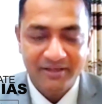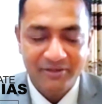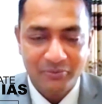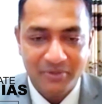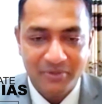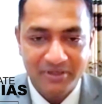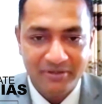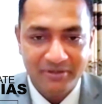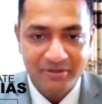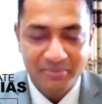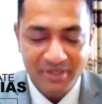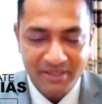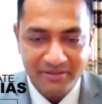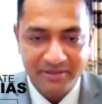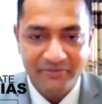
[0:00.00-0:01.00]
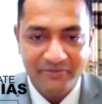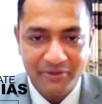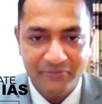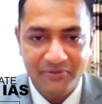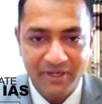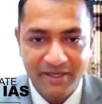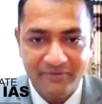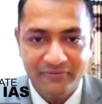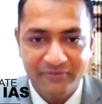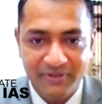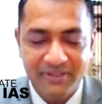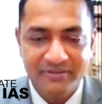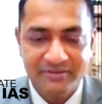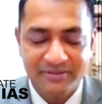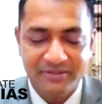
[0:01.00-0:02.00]
to a military way of life
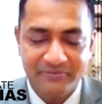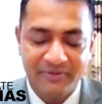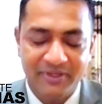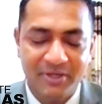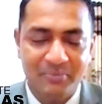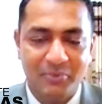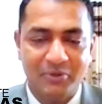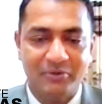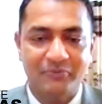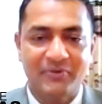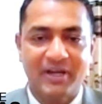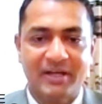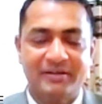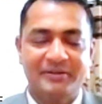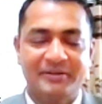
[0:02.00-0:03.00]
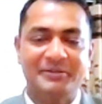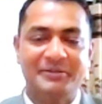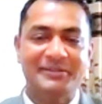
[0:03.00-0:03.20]
is a very important factor.